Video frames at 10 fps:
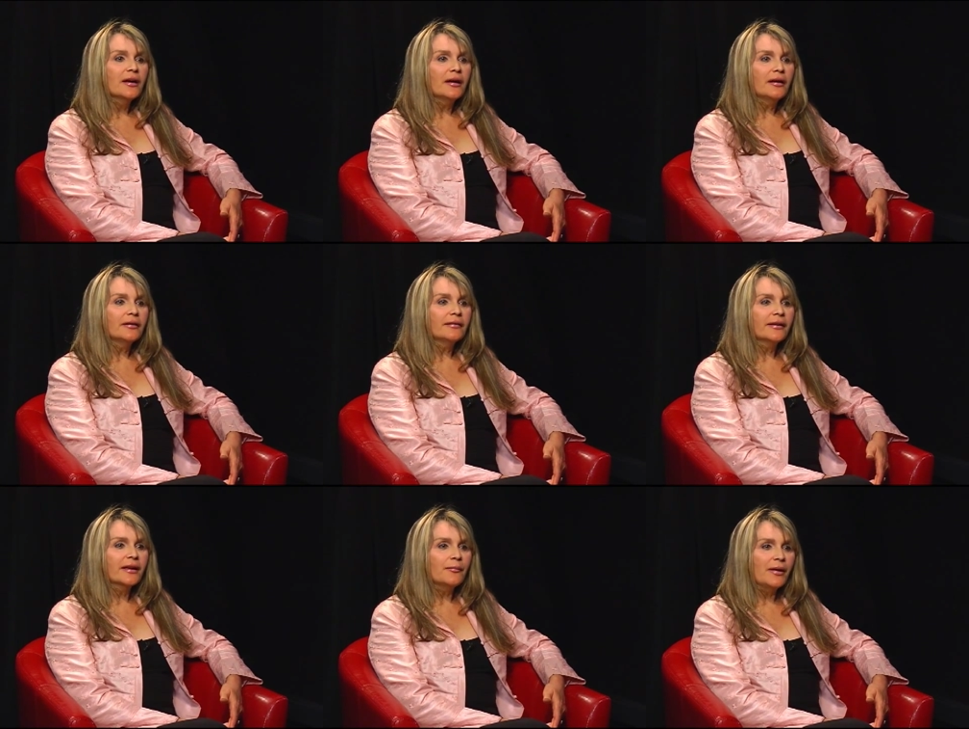and they
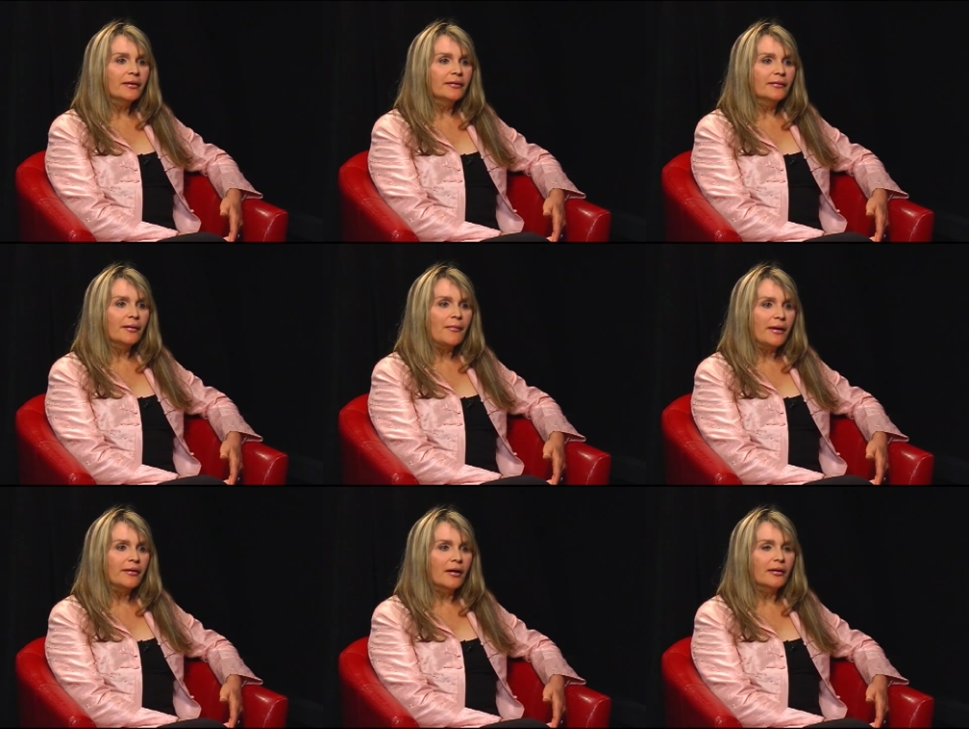came in and they
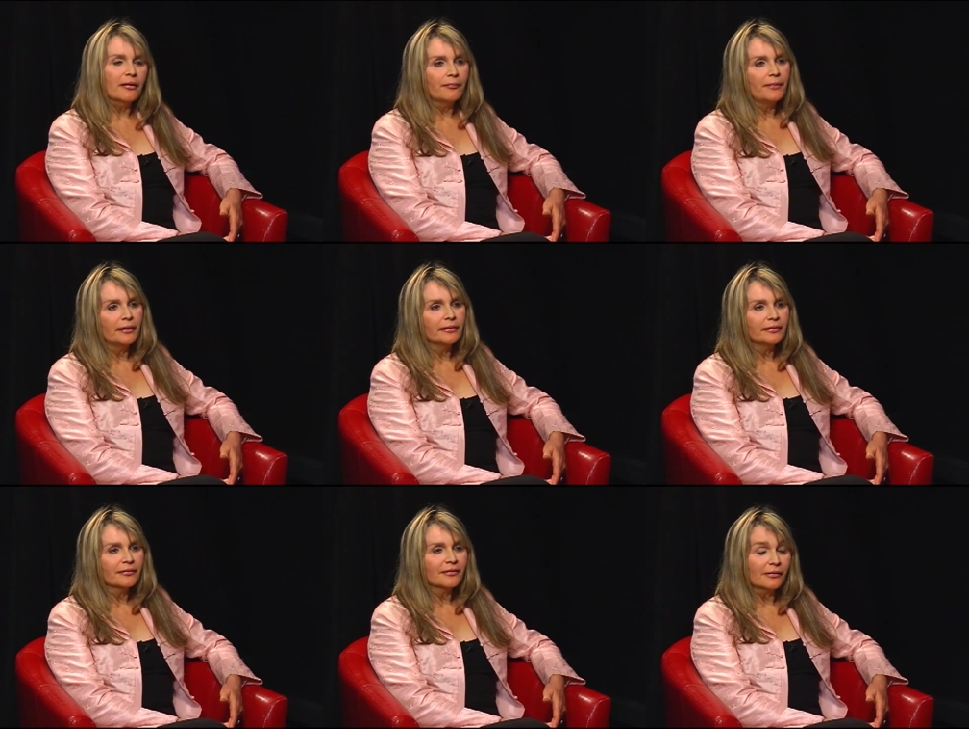may not have been
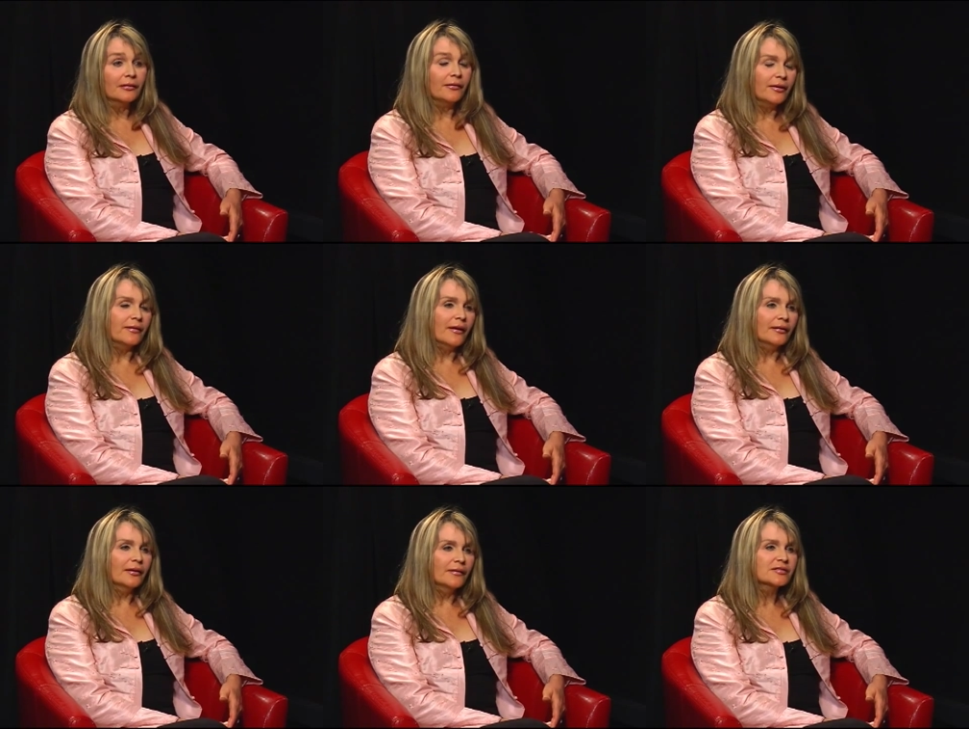living
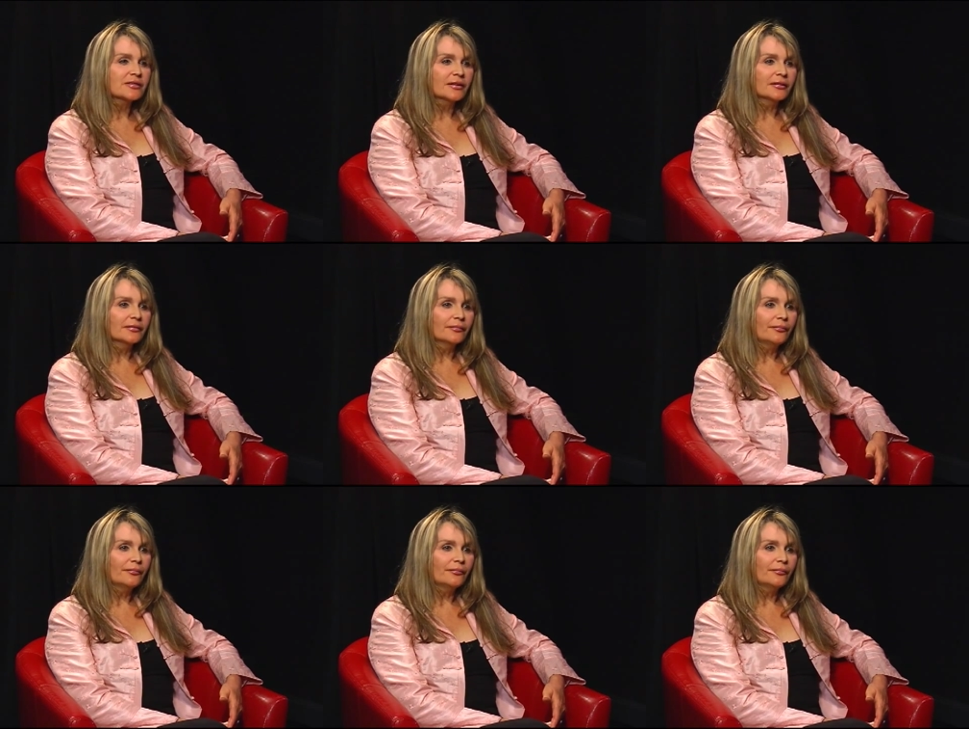that lifestyle,